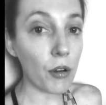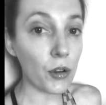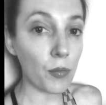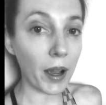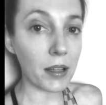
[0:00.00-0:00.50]

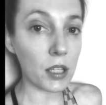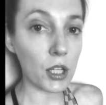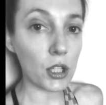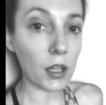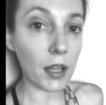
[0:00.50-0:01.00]
you might
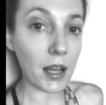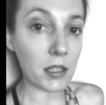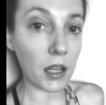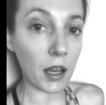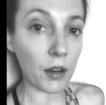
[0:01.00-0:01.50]
teach a
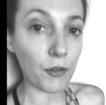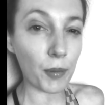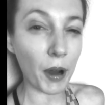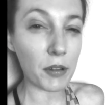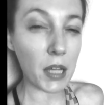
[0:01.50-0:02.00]
lesson for
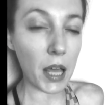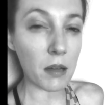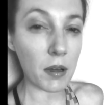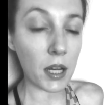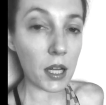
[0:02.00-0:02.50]
about
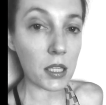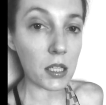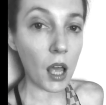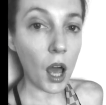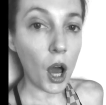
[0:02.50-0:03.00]
10 minutes,